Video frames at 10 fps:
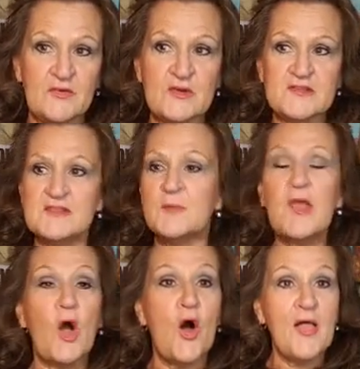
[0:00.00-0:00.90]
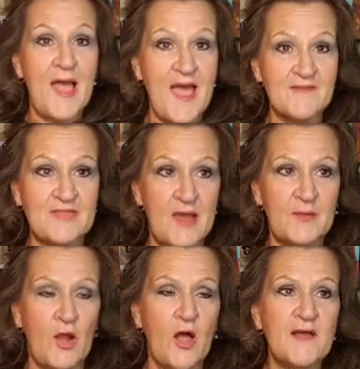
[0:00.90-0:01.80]
furnace. And we all have that.
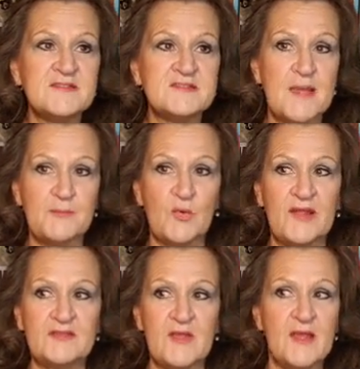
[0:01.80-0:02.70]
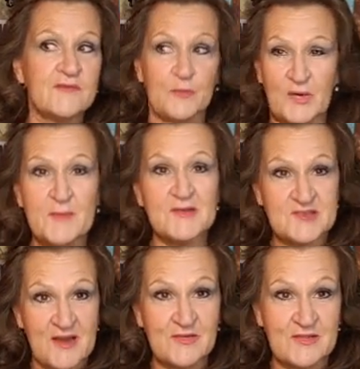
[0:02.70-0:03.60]
We all have set points for pretty much
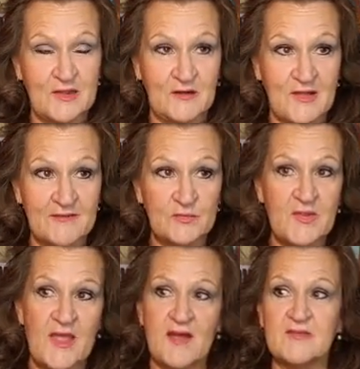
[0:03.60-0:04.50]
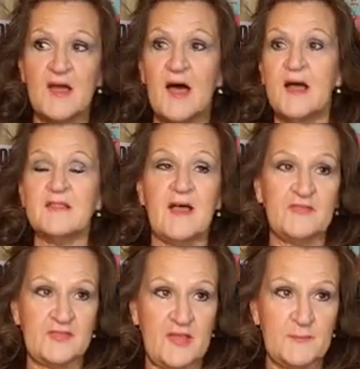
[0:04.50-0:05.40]
everything in our life. We have a
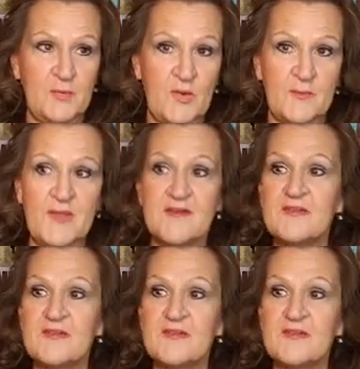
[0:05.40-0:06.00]
love set point. We